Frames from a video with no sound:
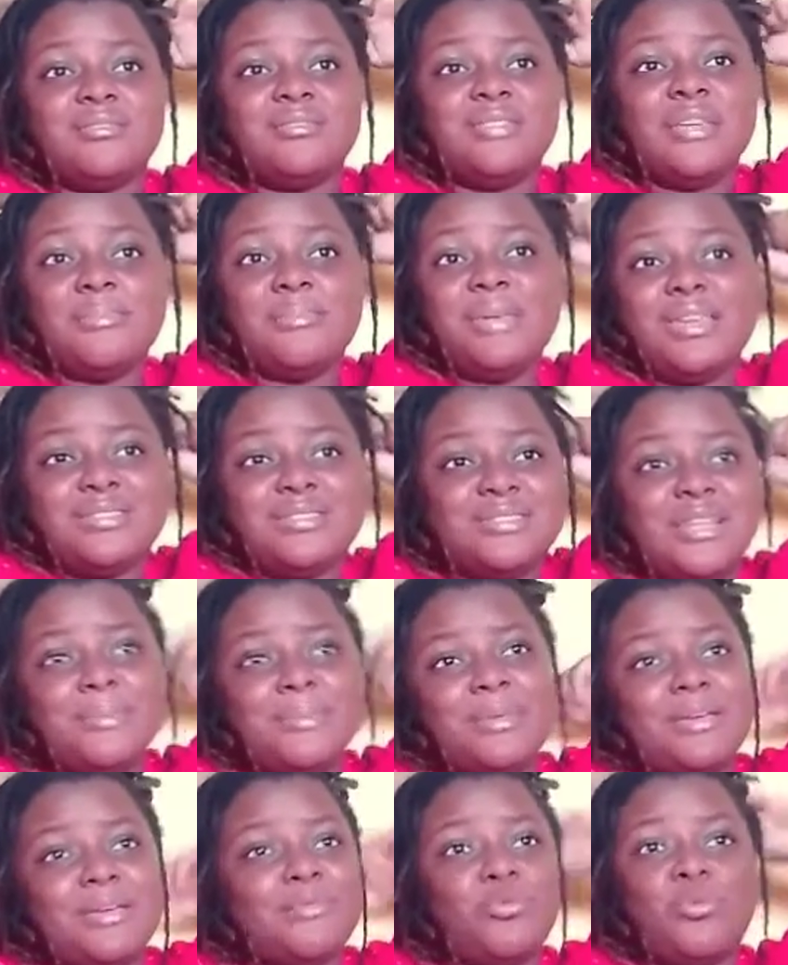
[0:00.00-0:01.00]
They
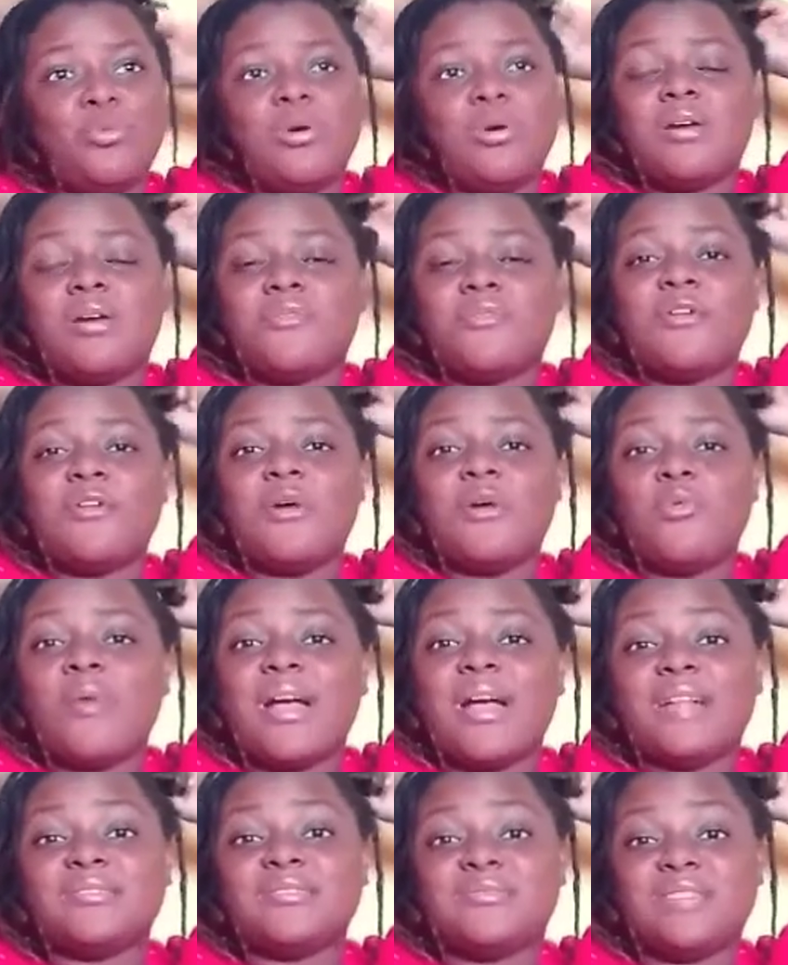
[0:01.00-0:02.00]
may work for a
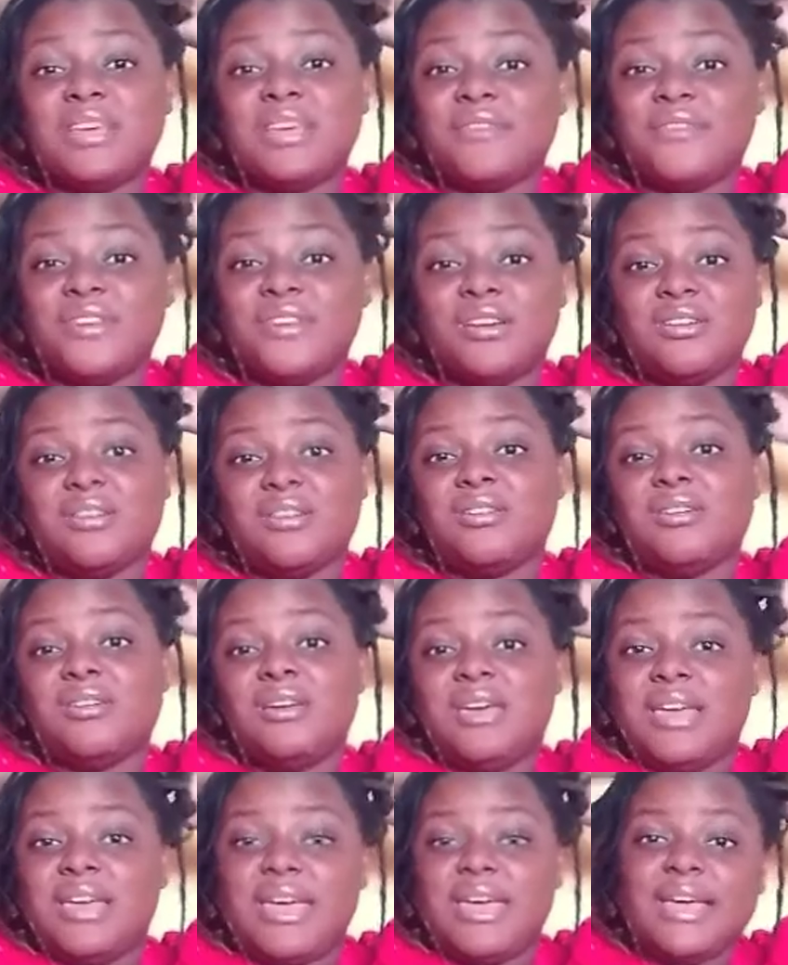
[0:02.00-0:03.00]
while to give your
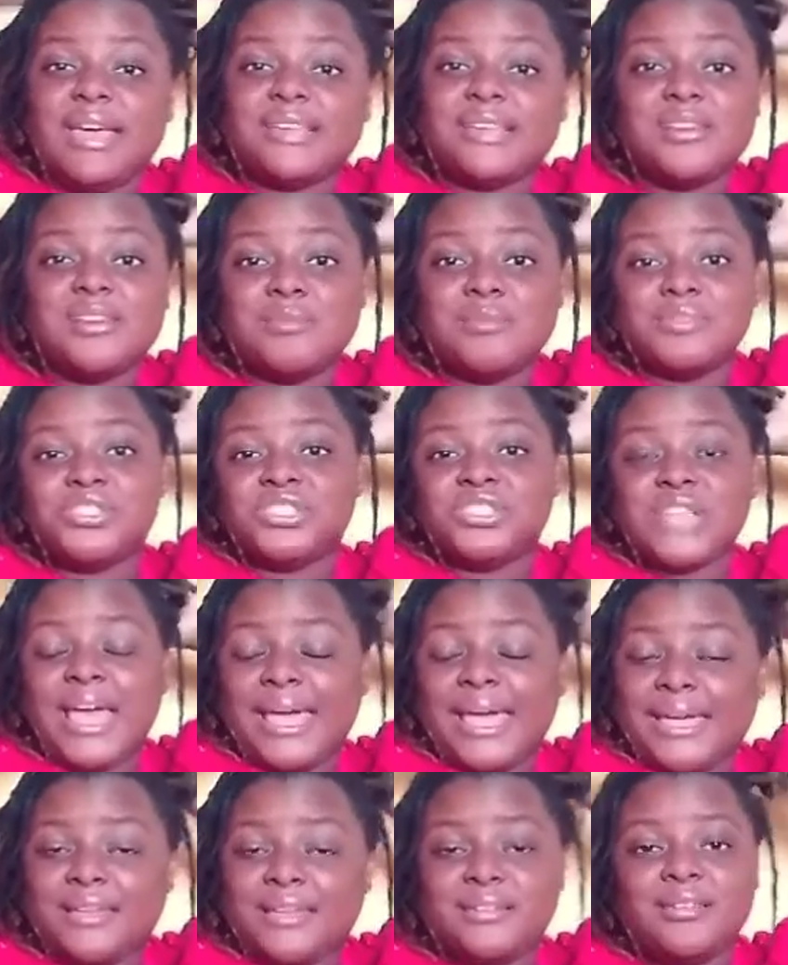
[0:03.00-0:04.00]
hair some
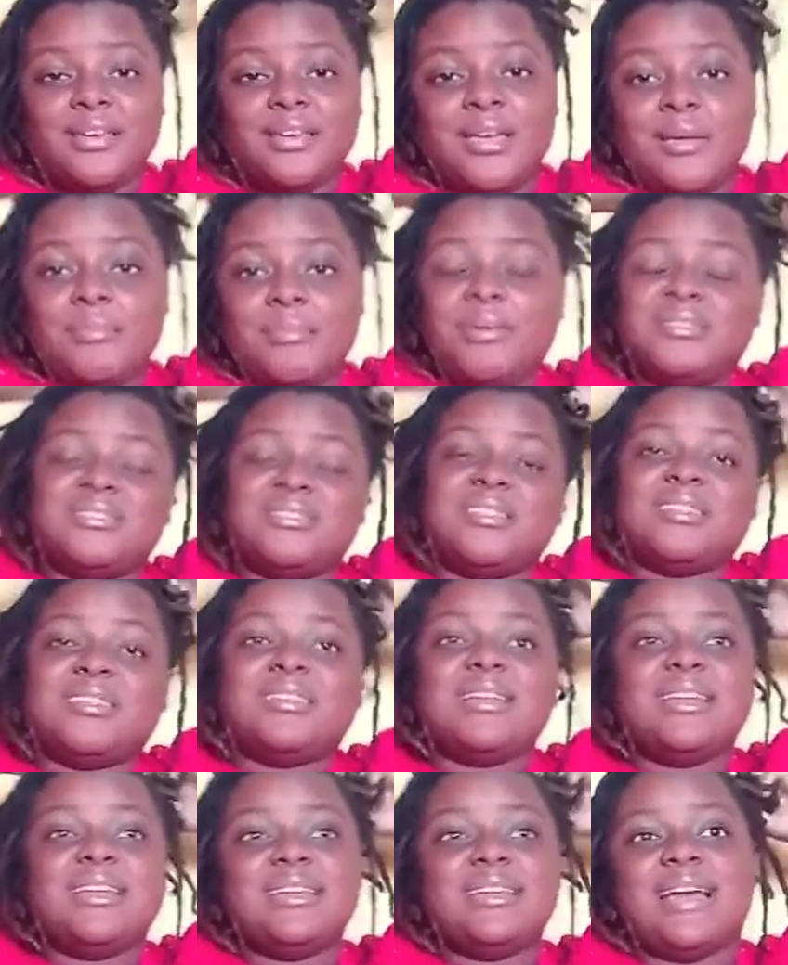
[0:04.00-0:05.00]
shine, but
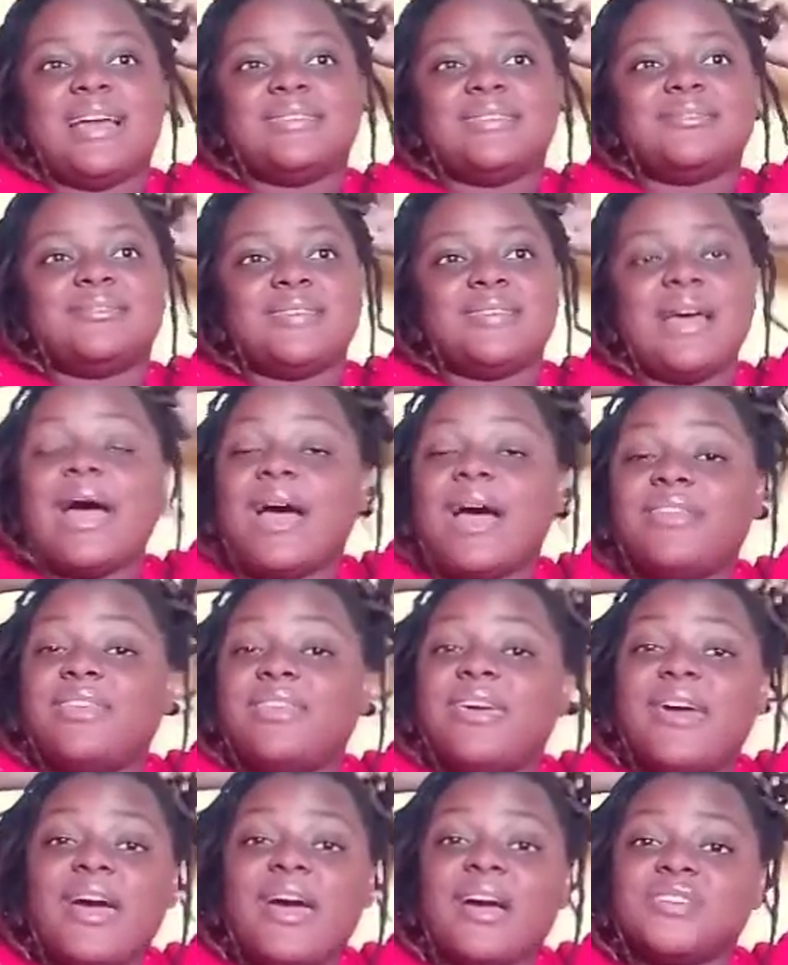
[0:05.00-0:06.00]
other than that, are
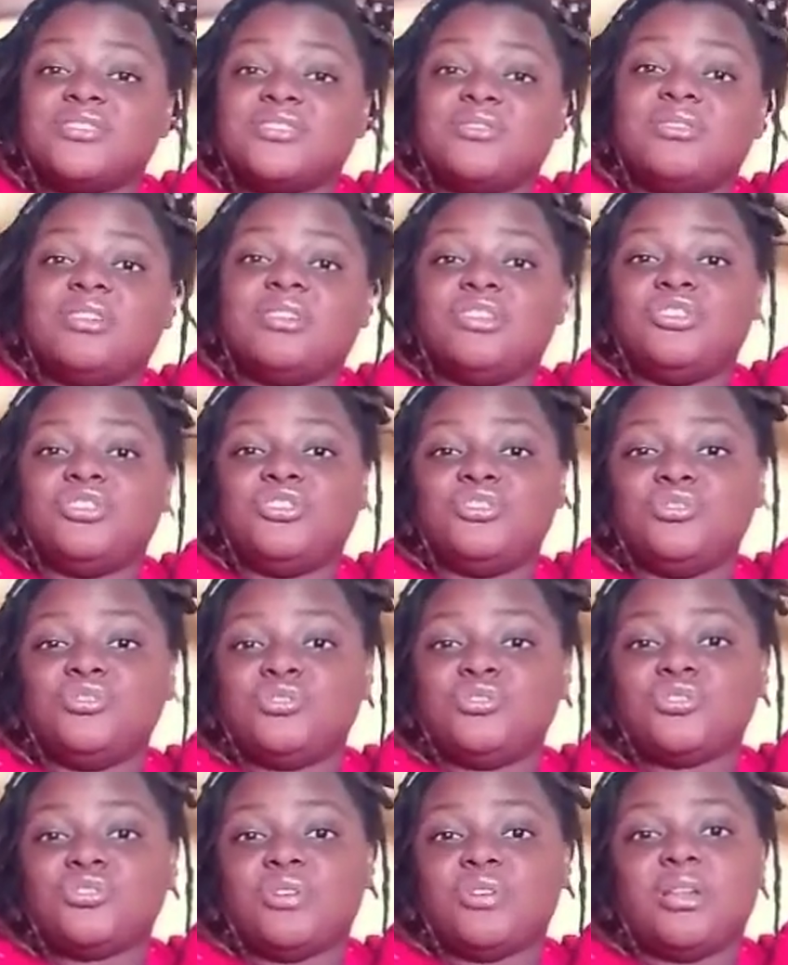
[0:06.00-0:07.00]
they actually
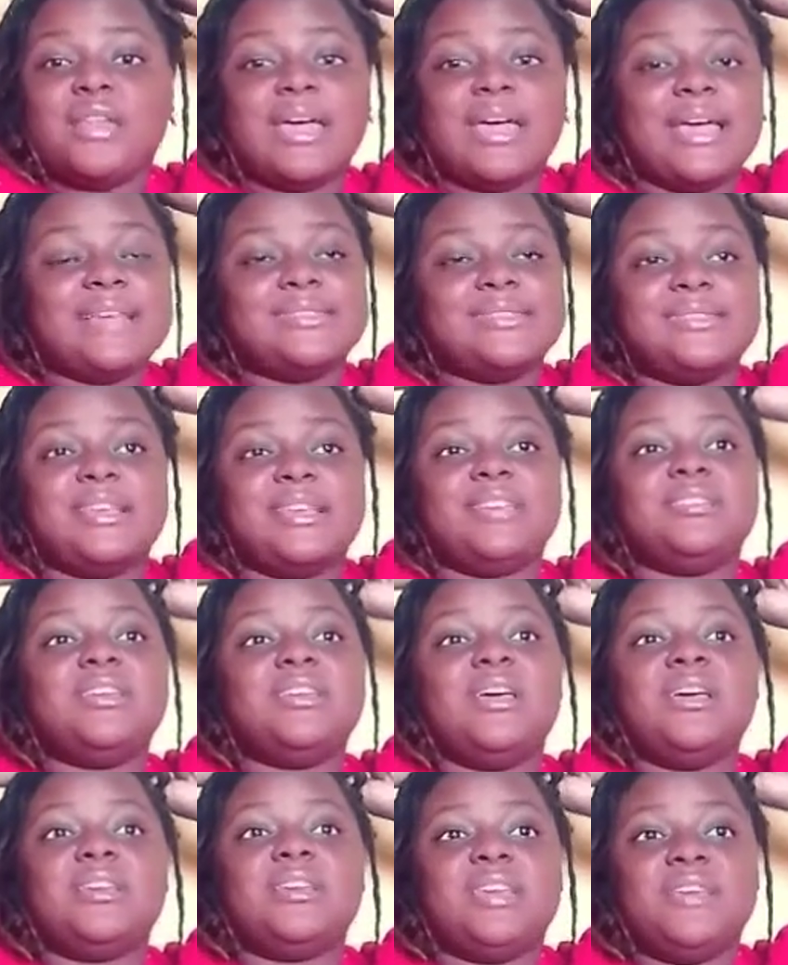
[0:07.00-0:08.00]
neutralizing,
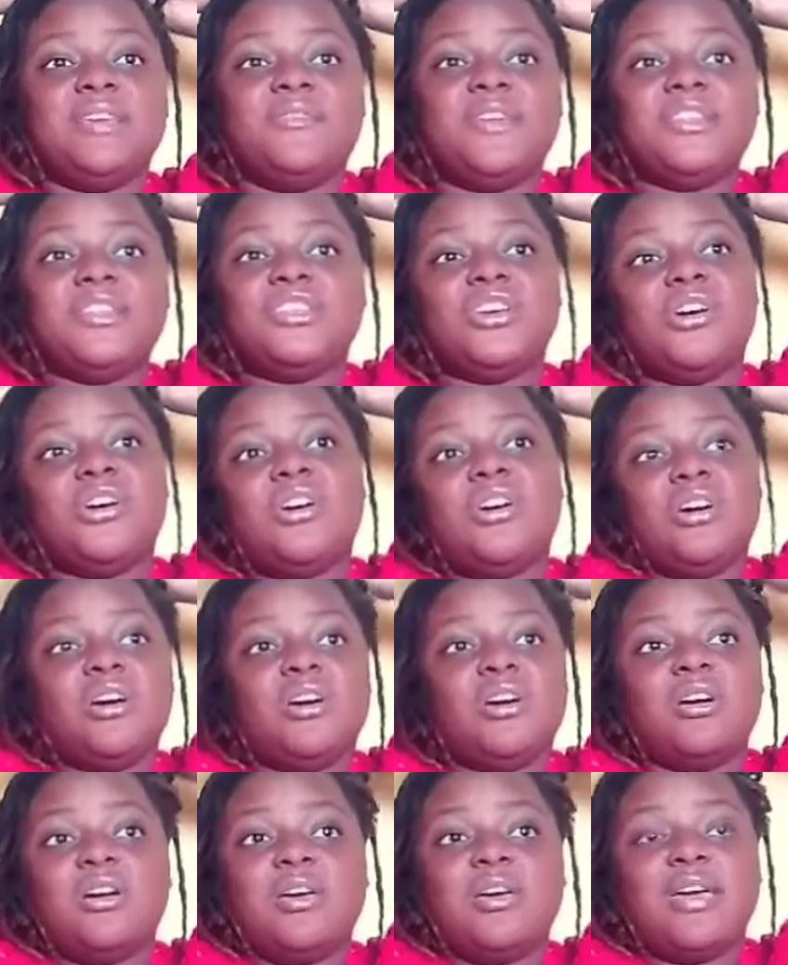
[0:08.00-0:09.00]
giving
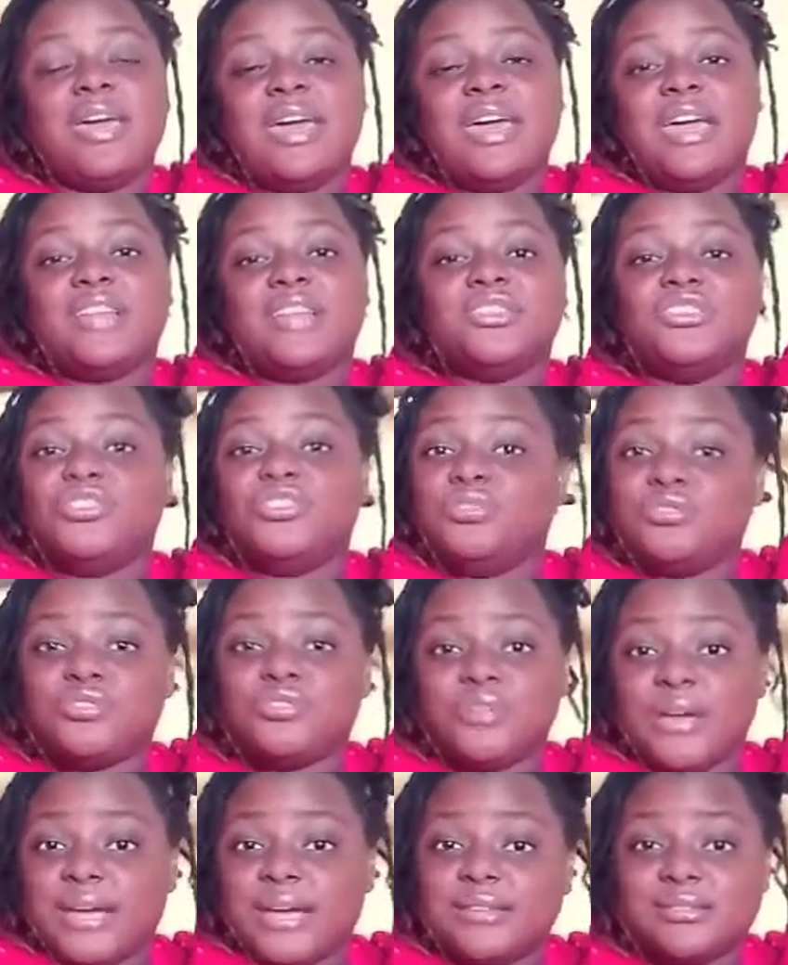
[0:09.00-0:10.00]
your hair
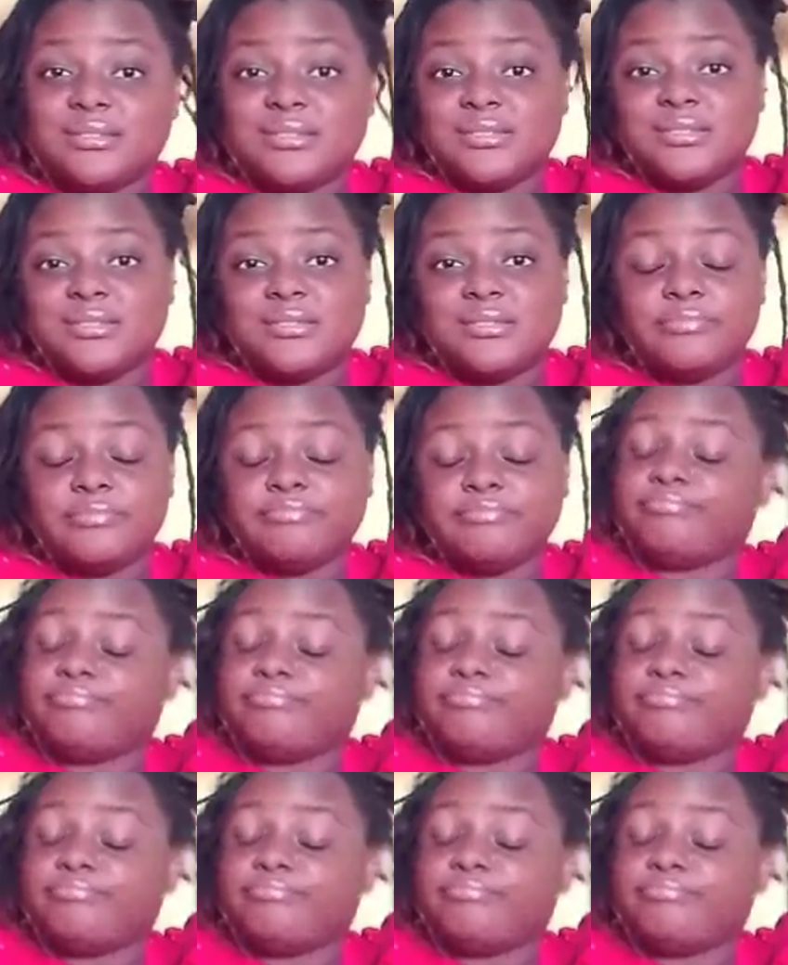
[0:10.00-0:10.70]
nutrients?